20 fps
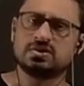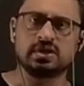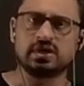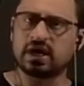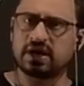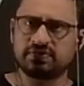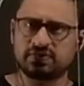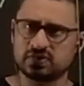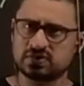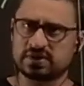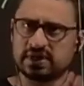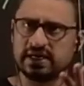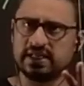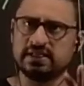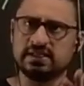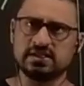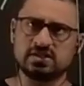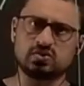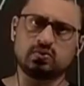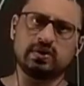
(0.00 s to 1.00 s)
So you have to
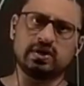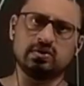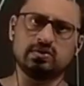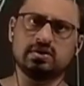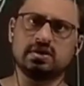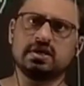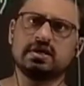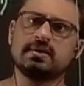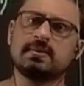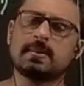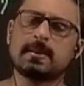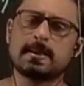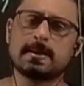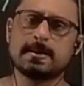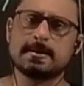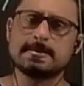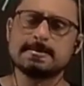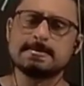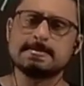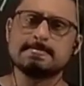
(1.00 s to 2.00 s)
study this way.
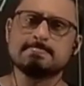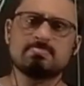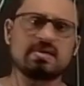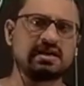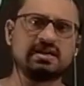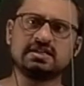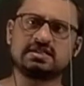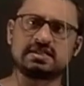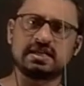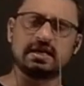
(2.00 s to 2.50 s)
And